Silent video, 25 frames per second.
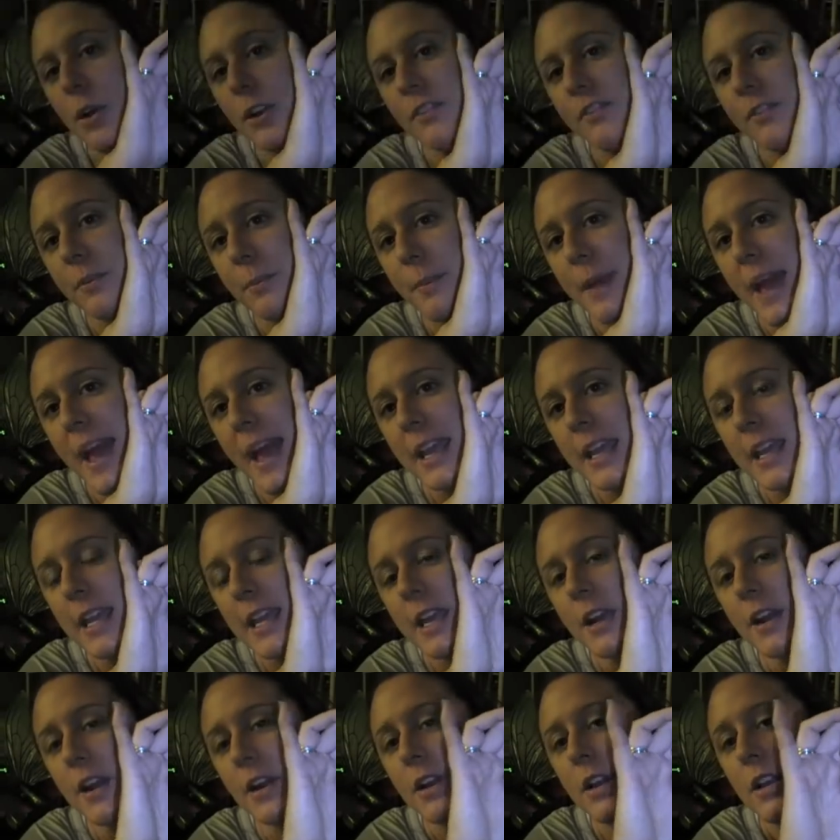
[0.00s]
Hold it from back
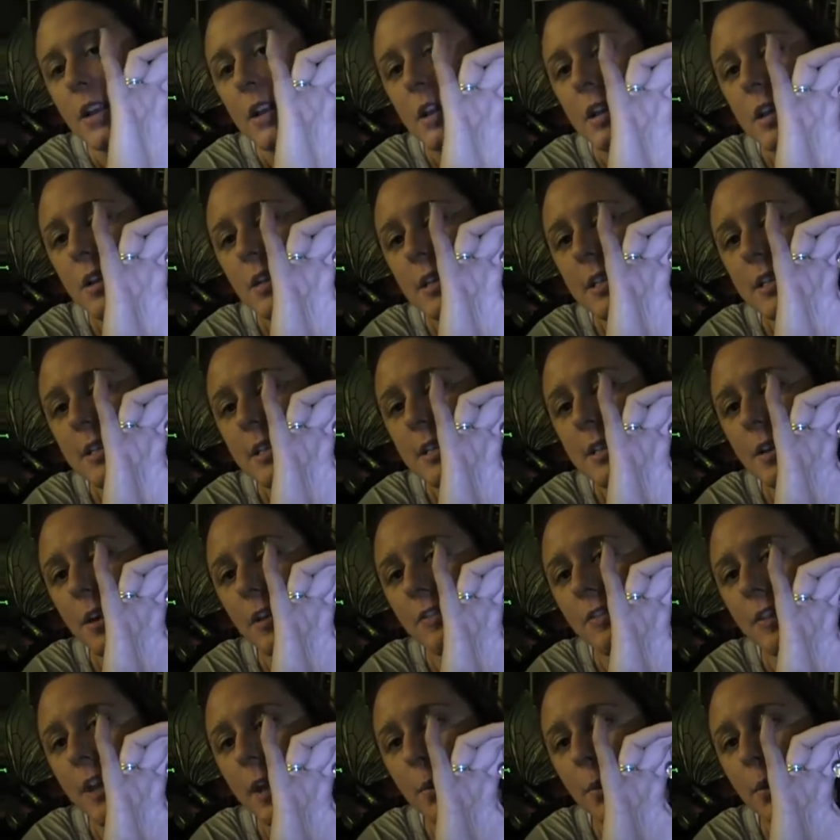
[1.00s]
here. Just a
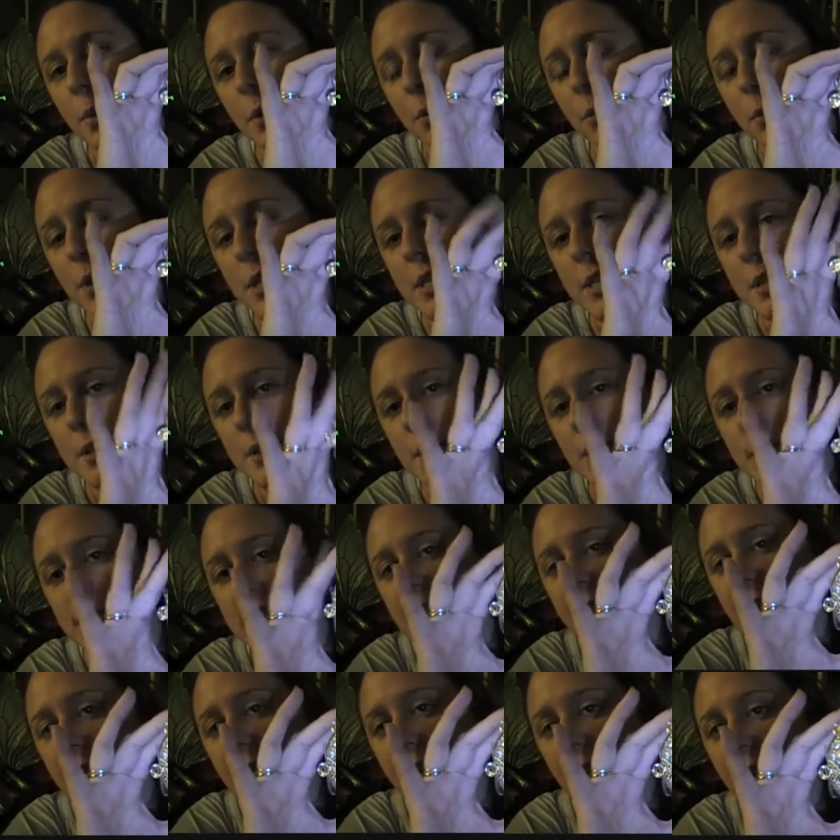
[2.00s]
snowflake with crystals
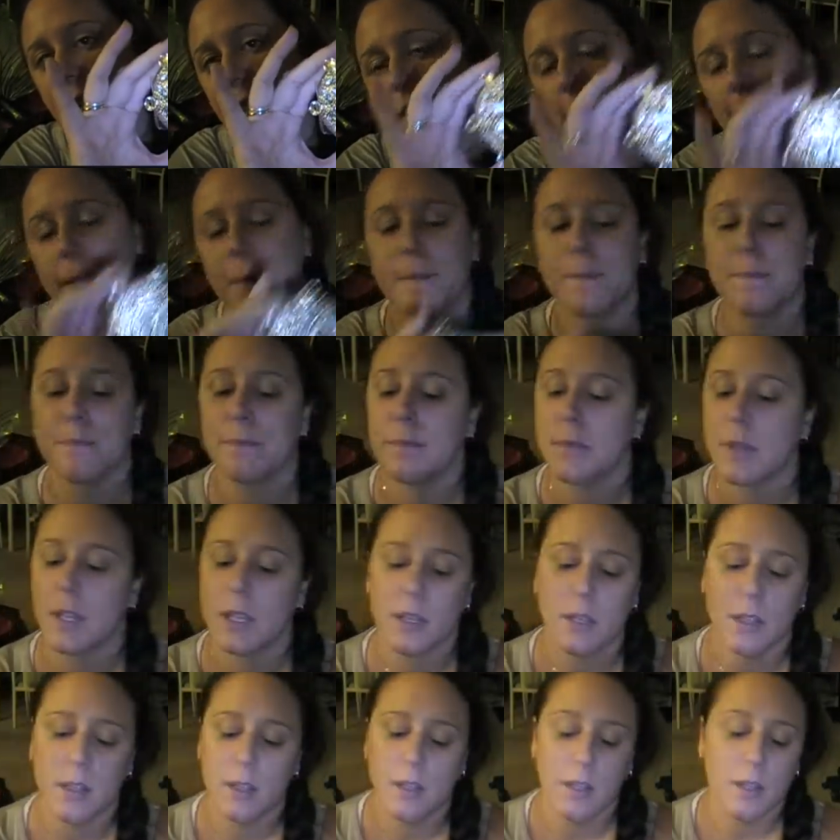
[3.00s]
and everything.
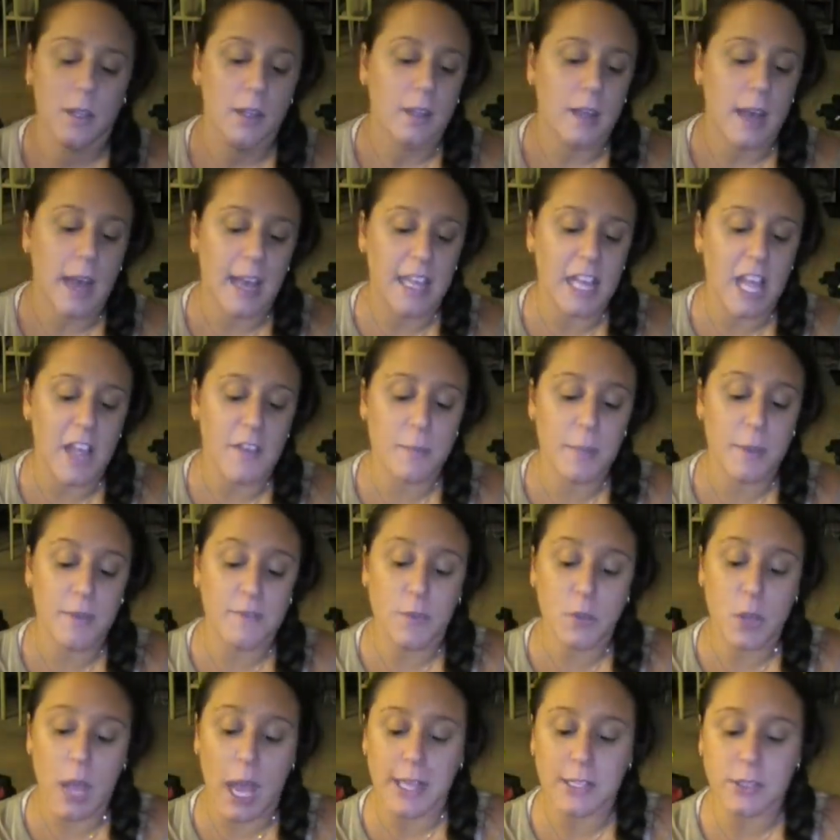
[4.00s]
I love them.
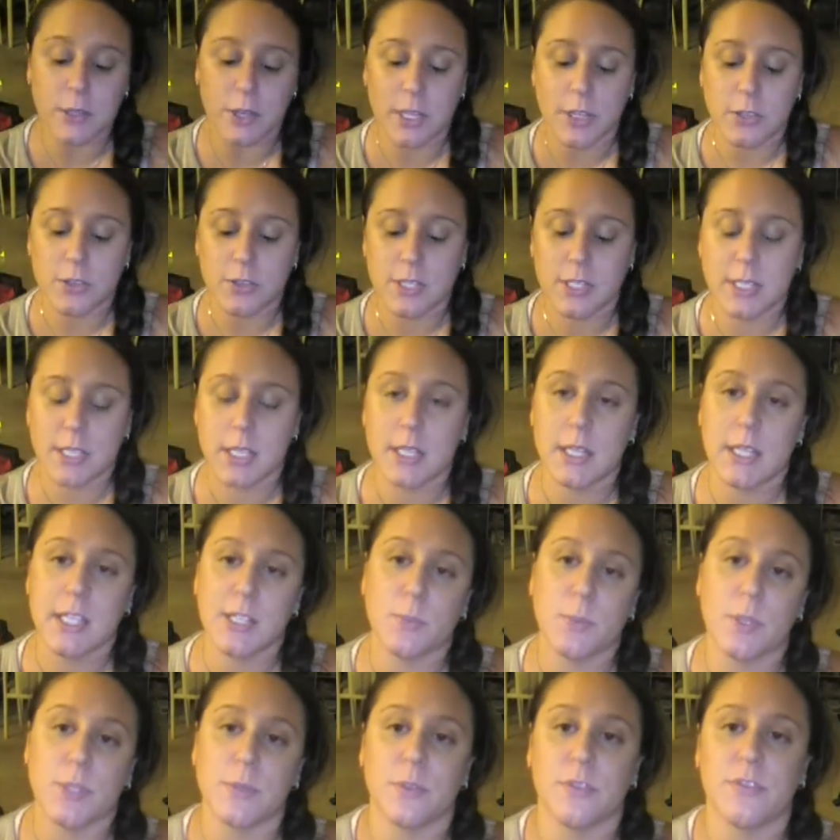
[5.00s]
If you guys are interested,
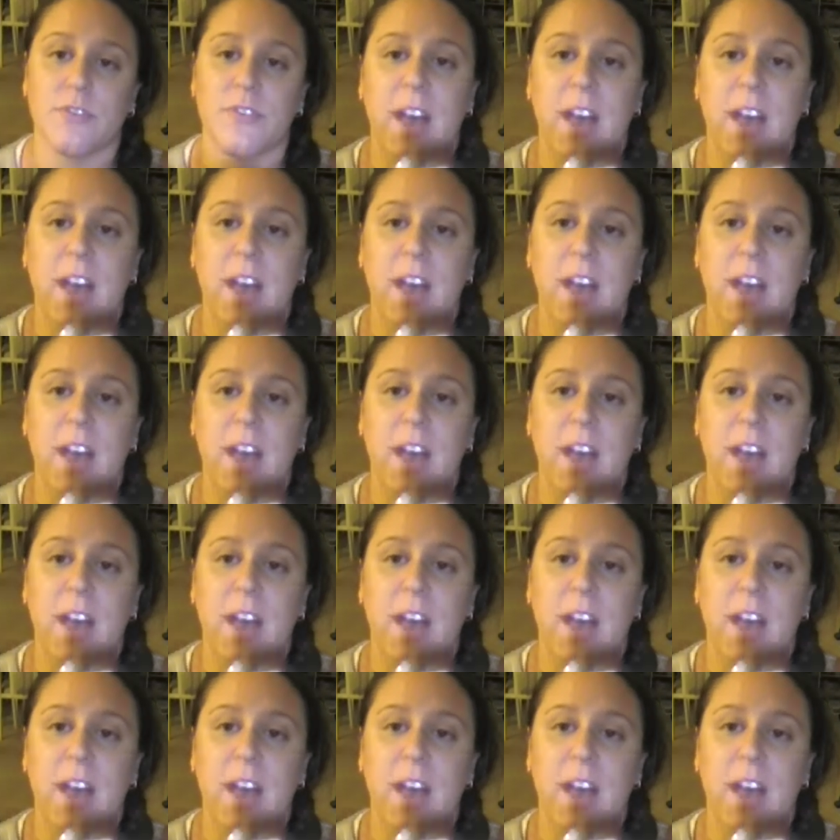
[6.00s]
these ones were